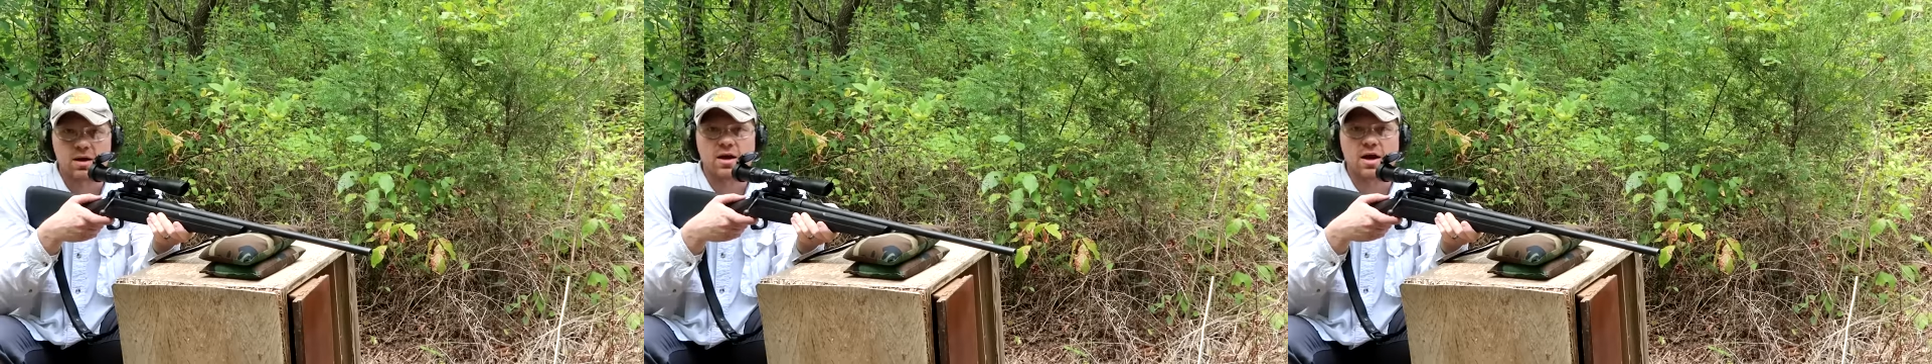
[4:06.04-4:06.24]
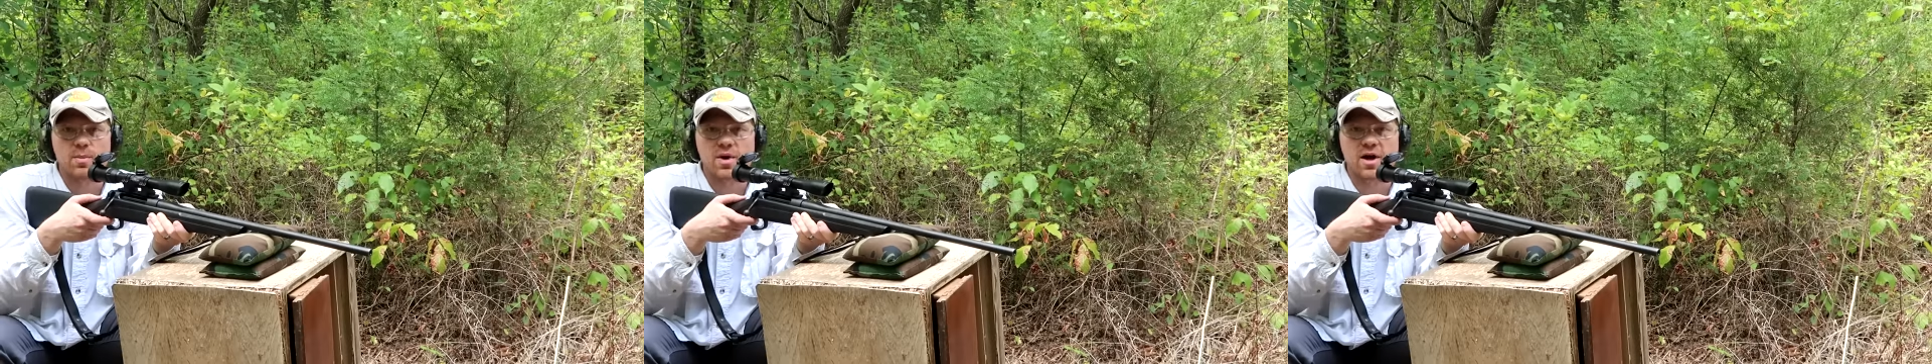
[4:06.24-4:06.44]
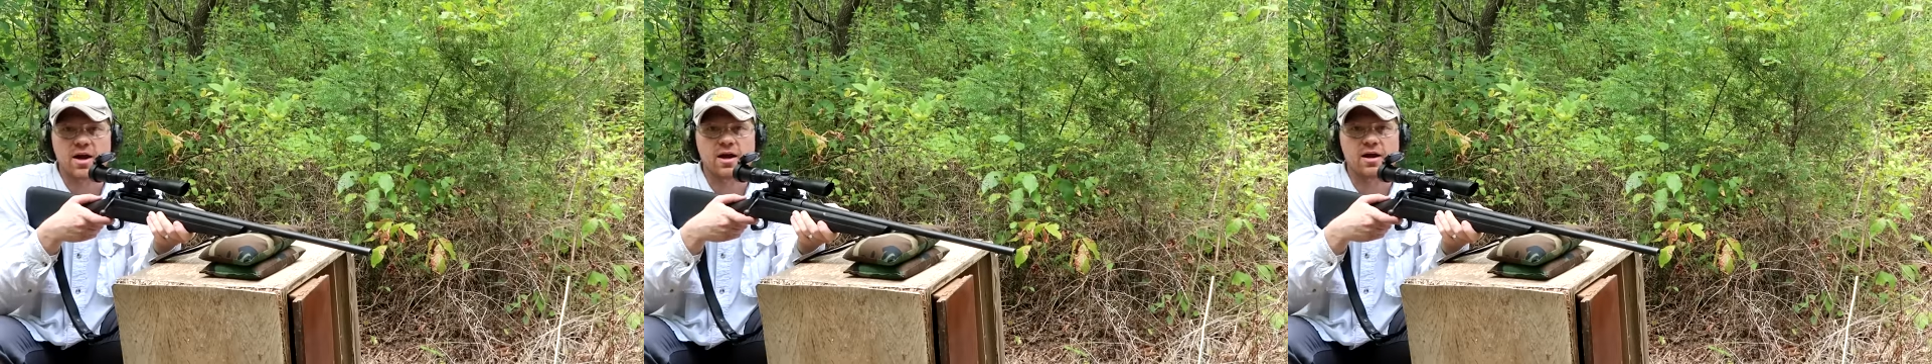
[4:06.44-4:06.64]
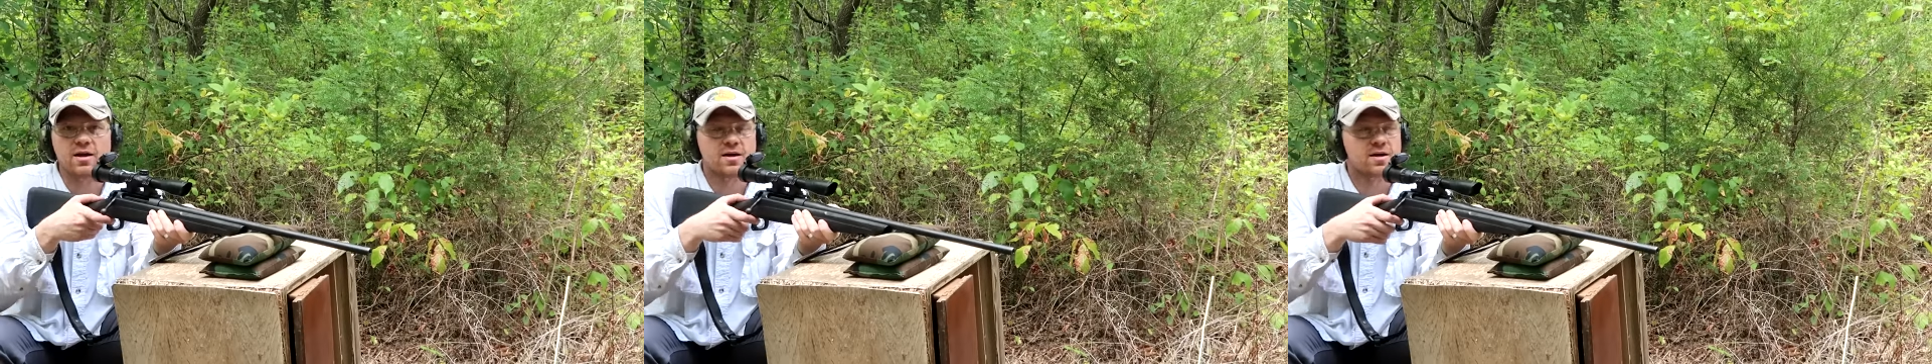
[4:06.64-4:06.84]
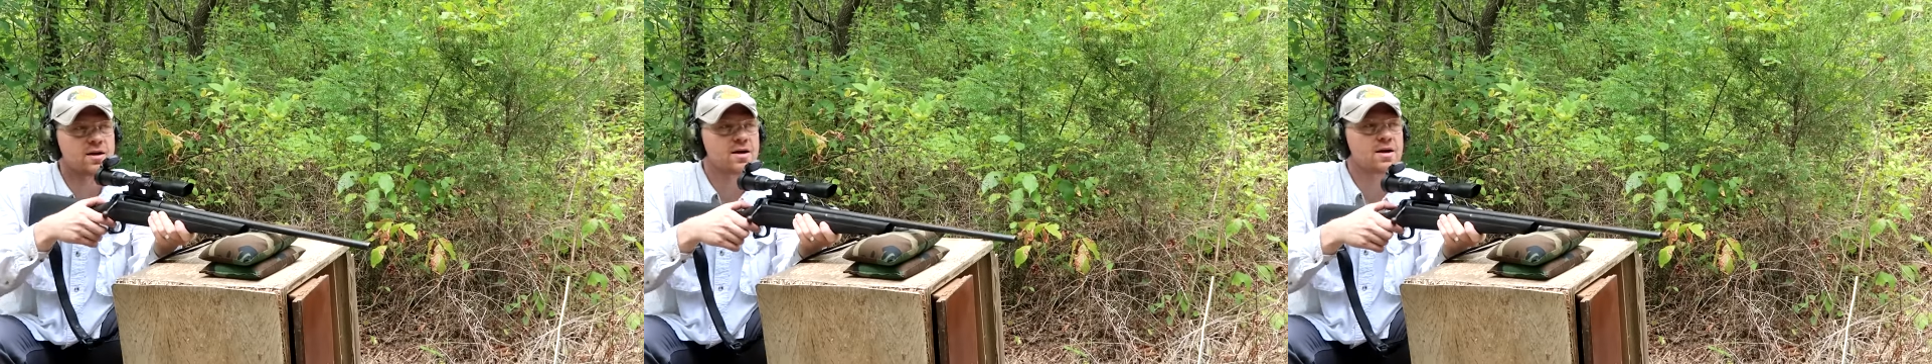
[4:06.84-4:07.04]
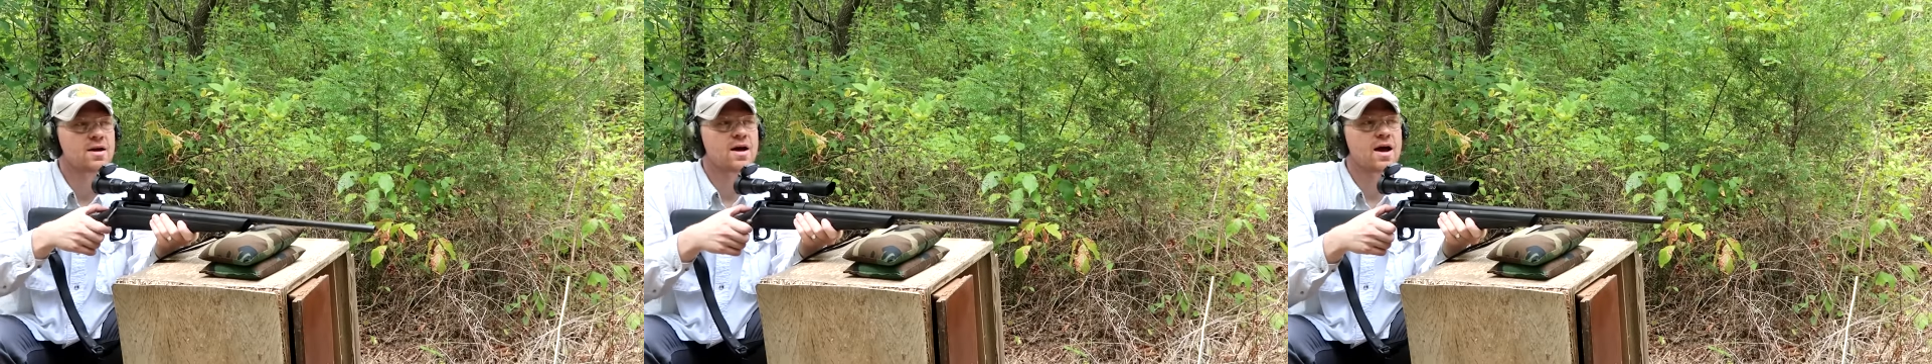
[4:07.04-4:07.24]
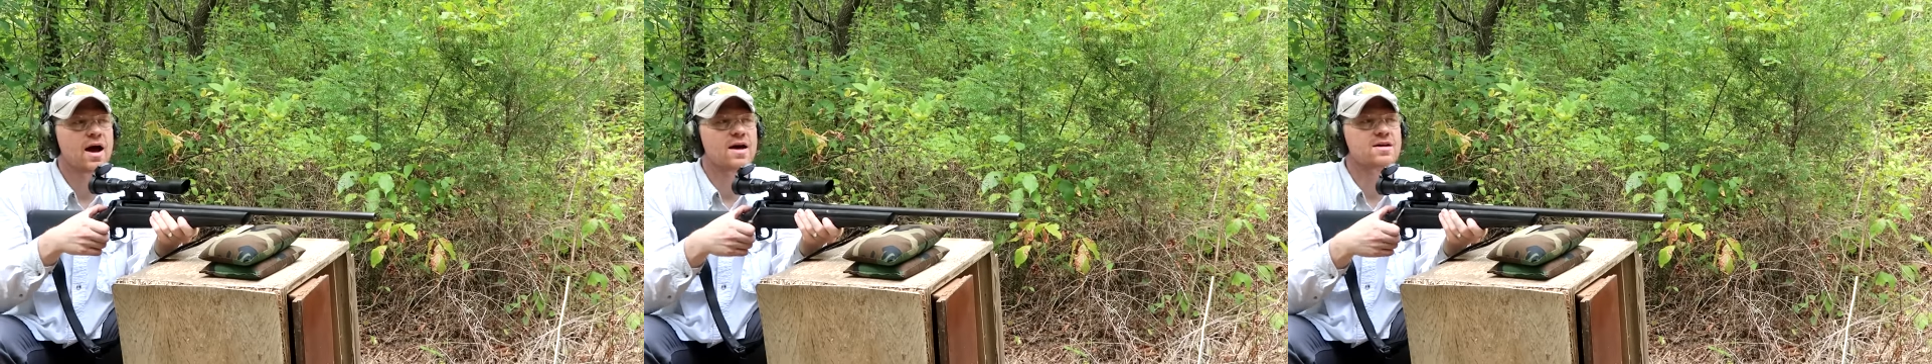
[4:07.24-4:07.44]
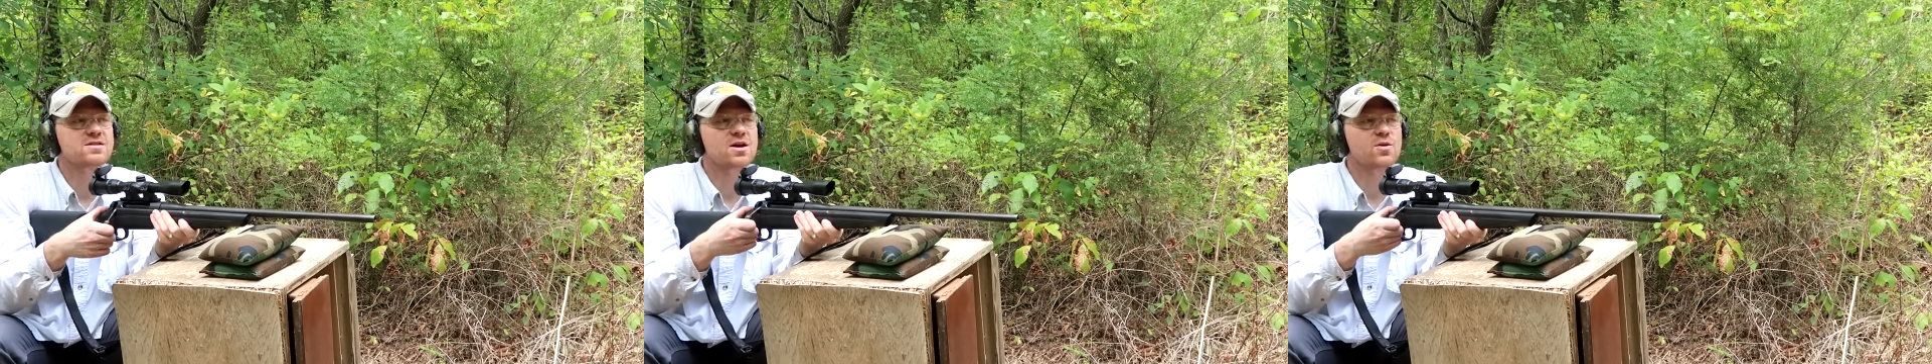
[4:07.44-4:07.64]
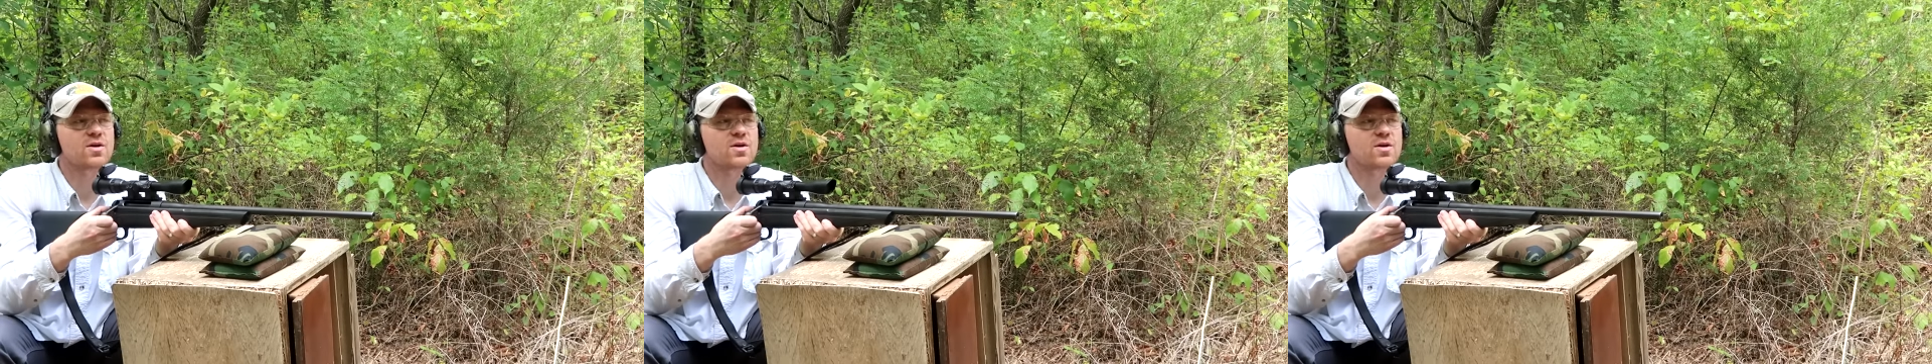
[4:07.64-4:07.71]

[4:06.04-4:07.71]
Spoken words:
Yeah, buddy. I see